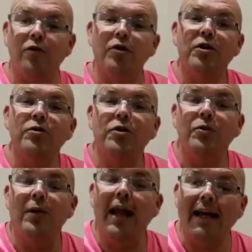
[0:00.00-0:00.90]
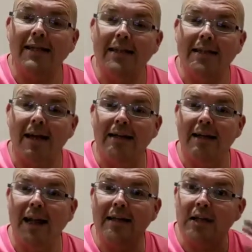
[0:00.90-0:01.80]
or you do an exercise
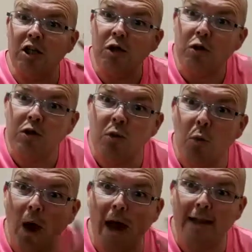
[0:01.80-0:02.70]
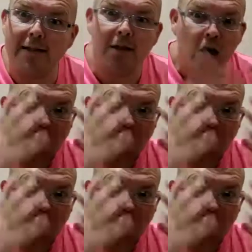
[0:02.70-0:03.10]
class and you sweat,